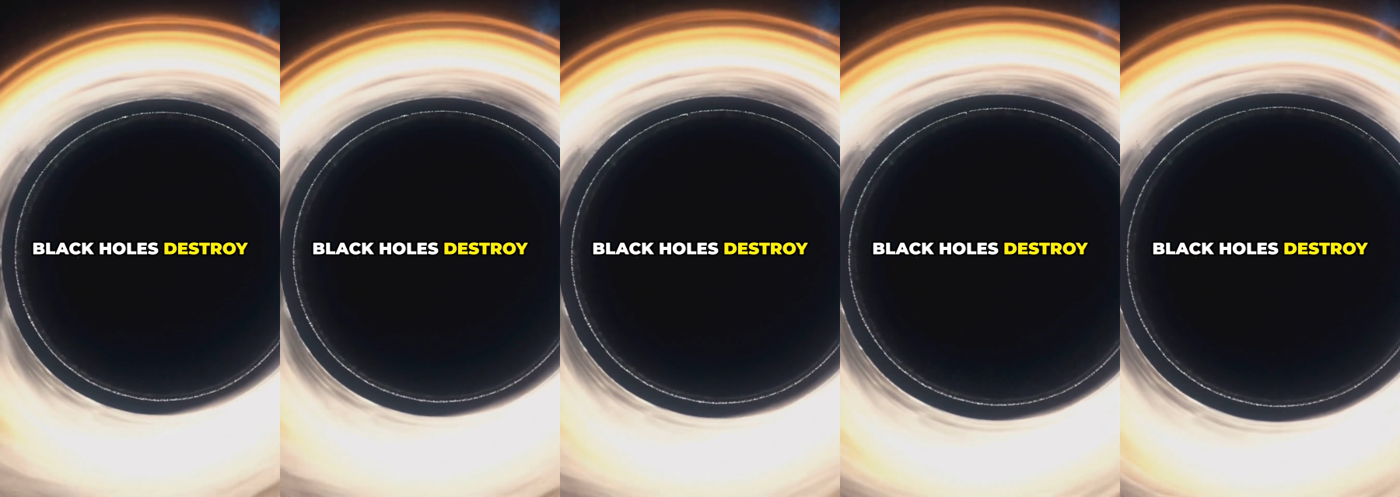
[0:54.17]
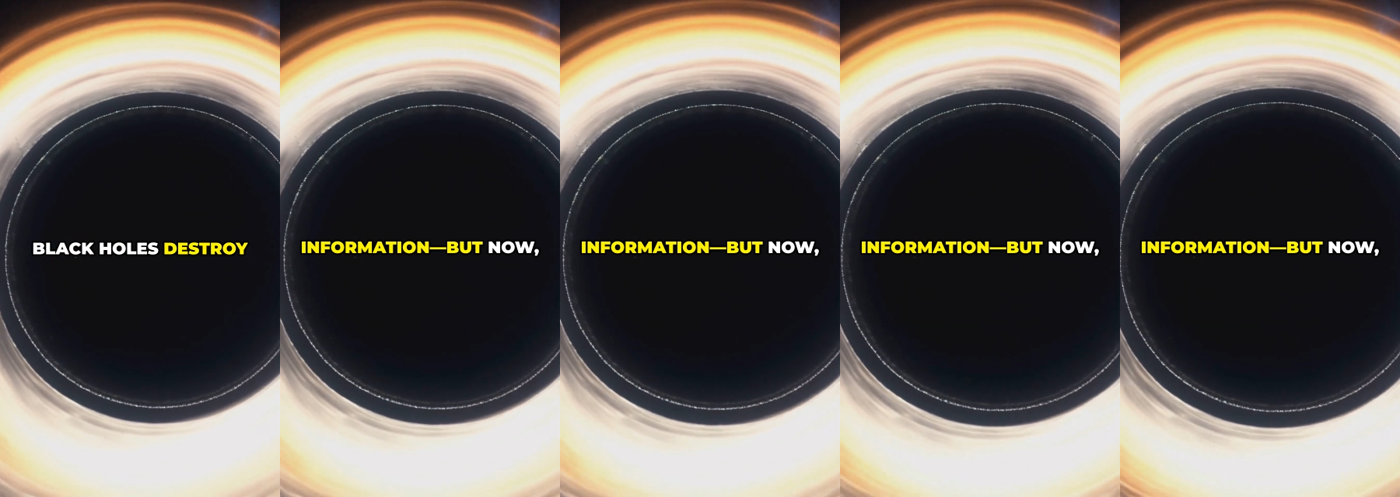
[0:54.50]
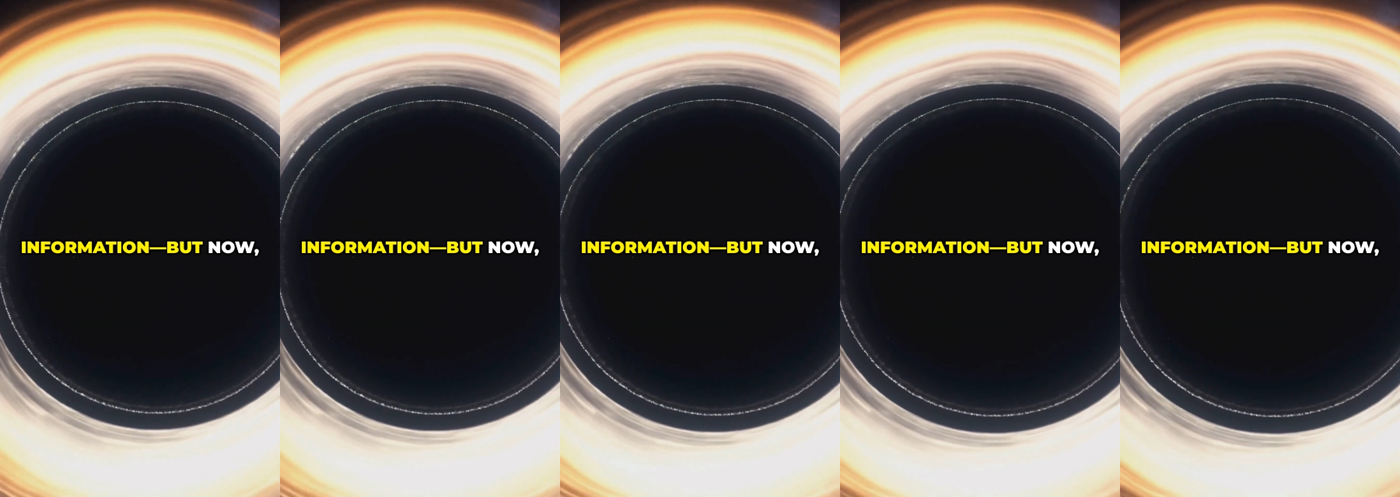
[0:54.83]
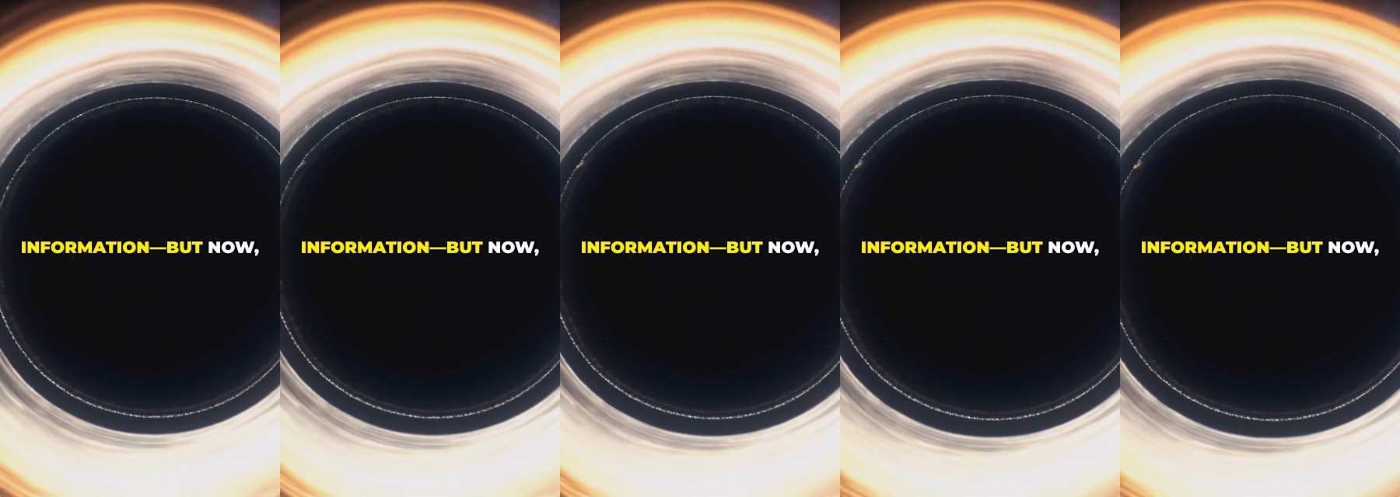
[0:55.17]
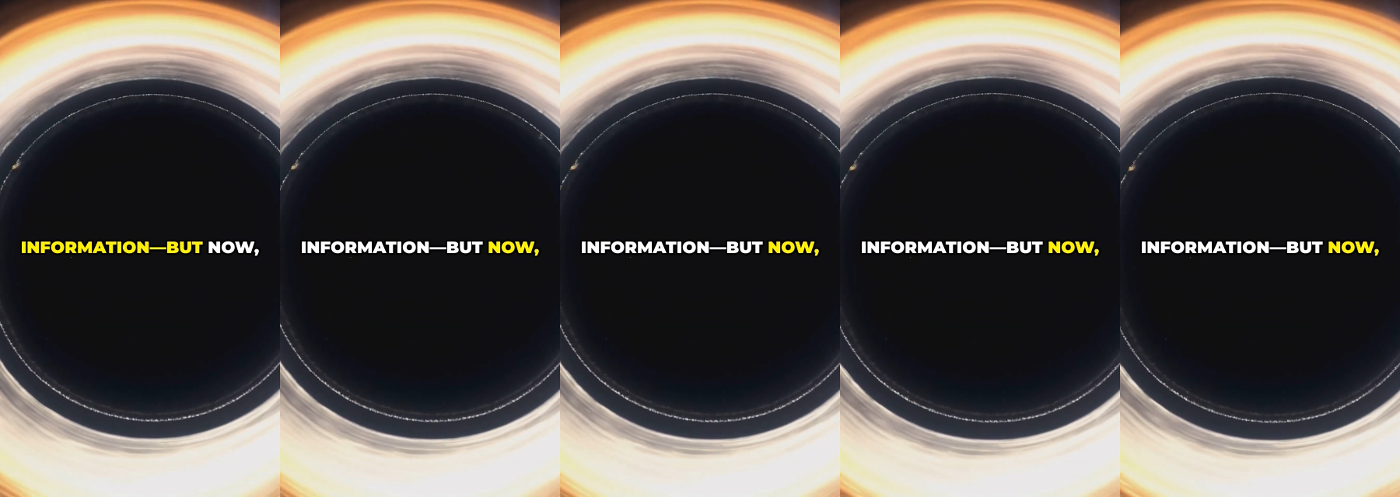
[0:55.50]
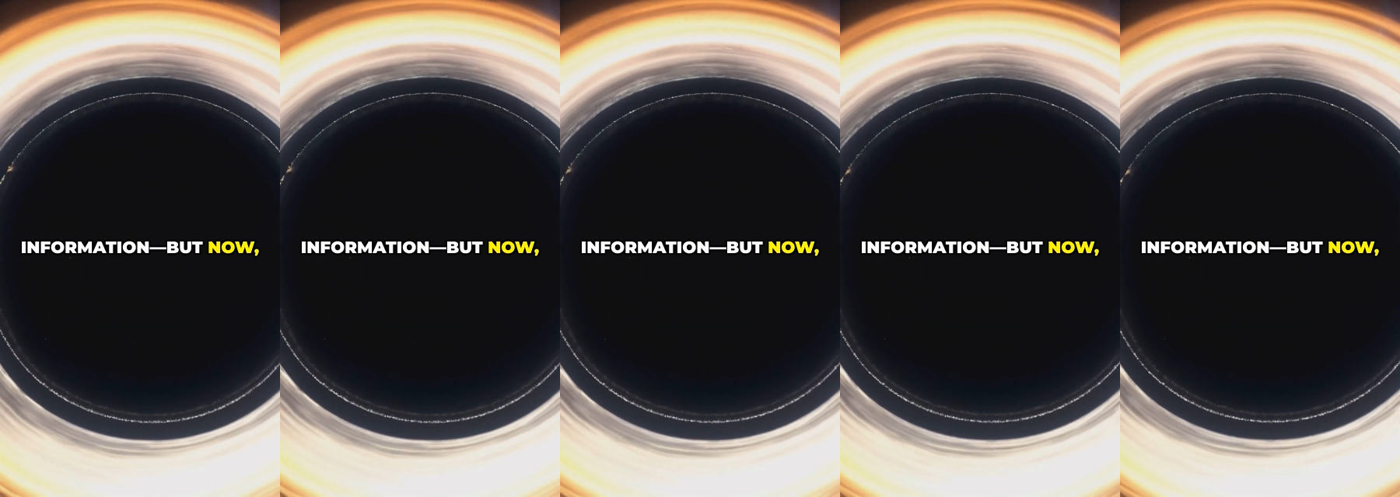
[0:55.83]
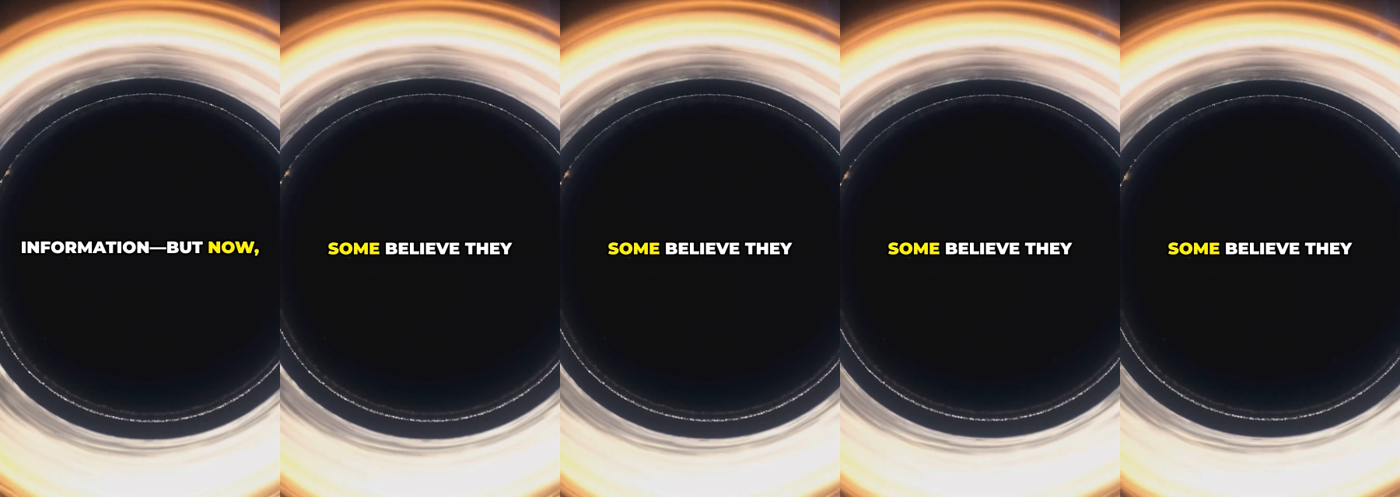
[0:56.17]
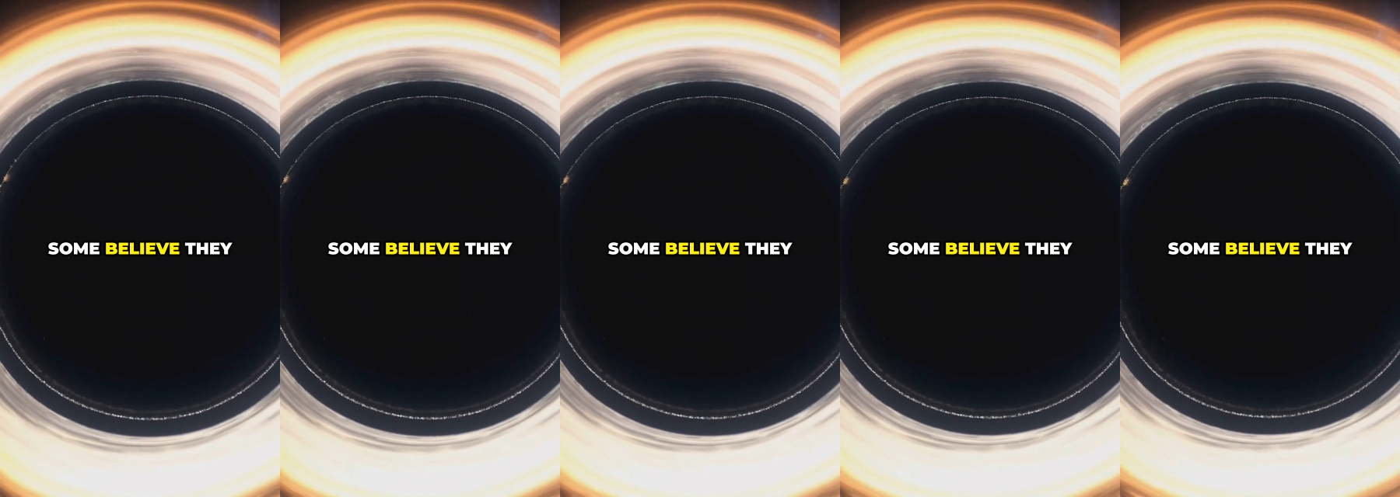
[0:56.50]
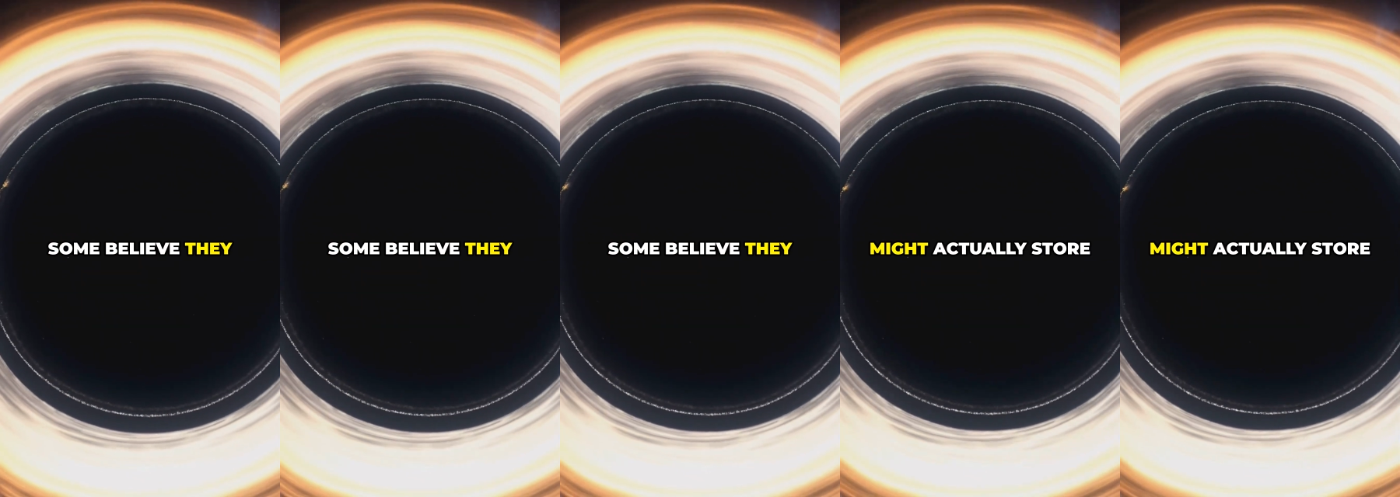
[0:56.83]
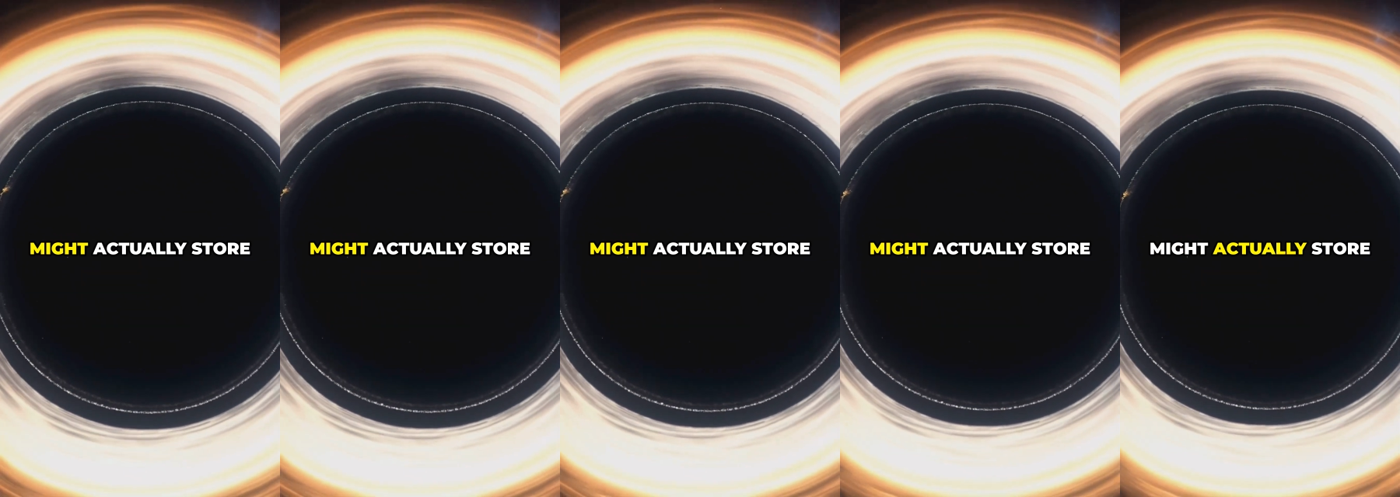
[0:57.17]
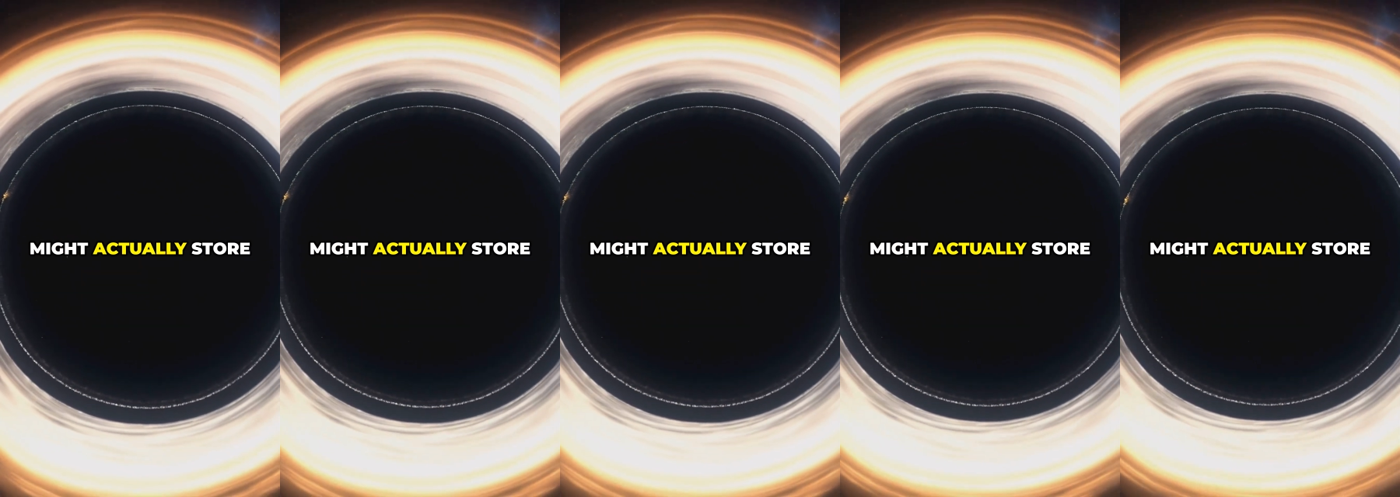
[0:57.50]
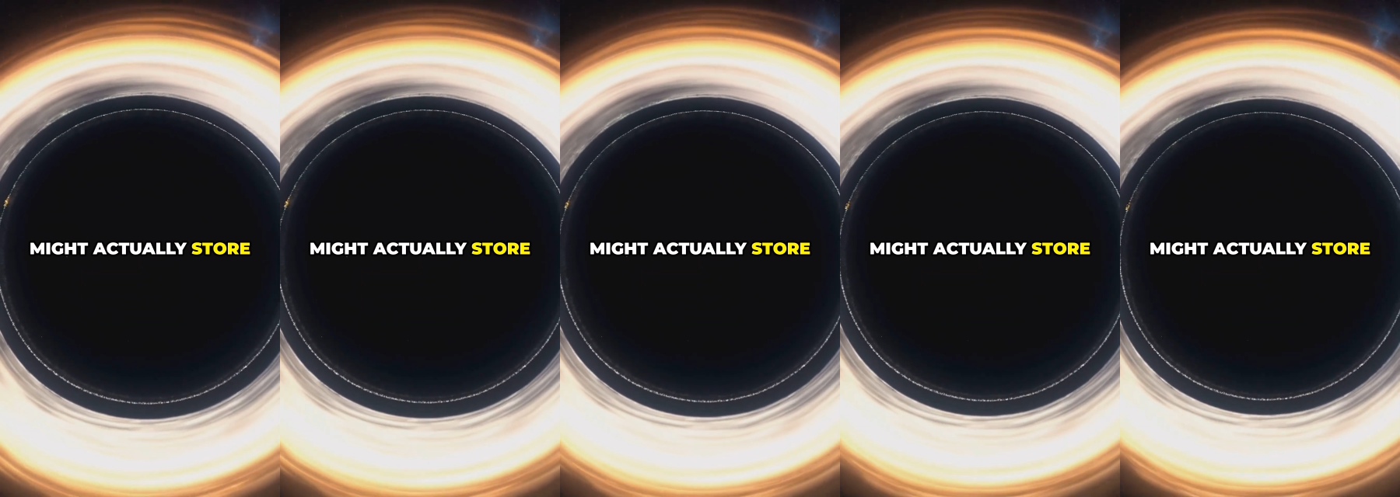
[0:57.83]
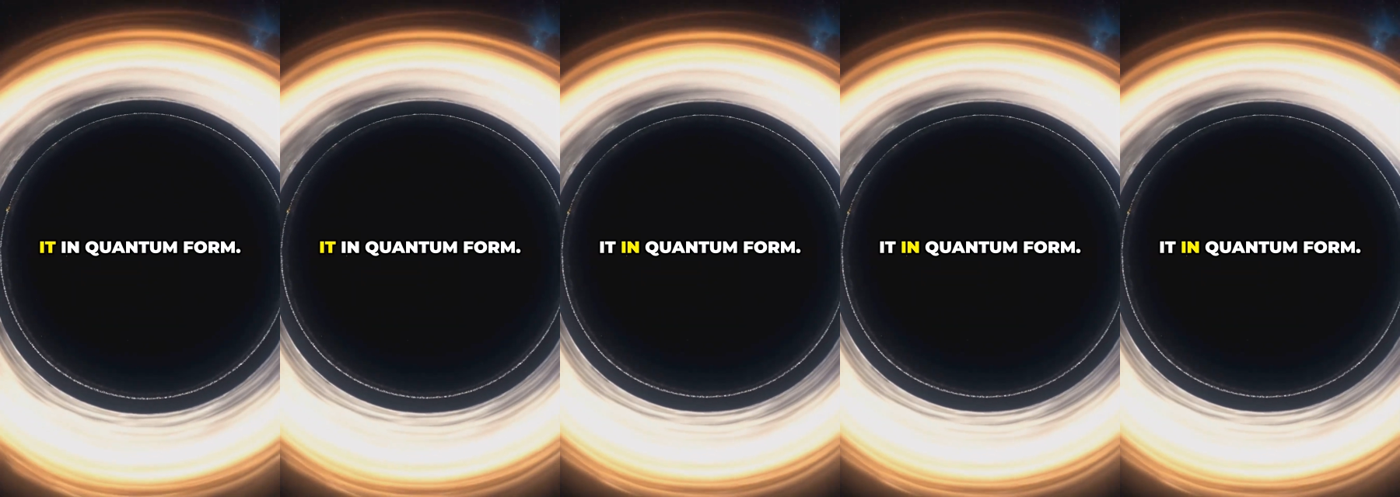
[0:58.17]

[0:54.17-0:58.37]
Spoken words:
Nobody's mouth can be seen.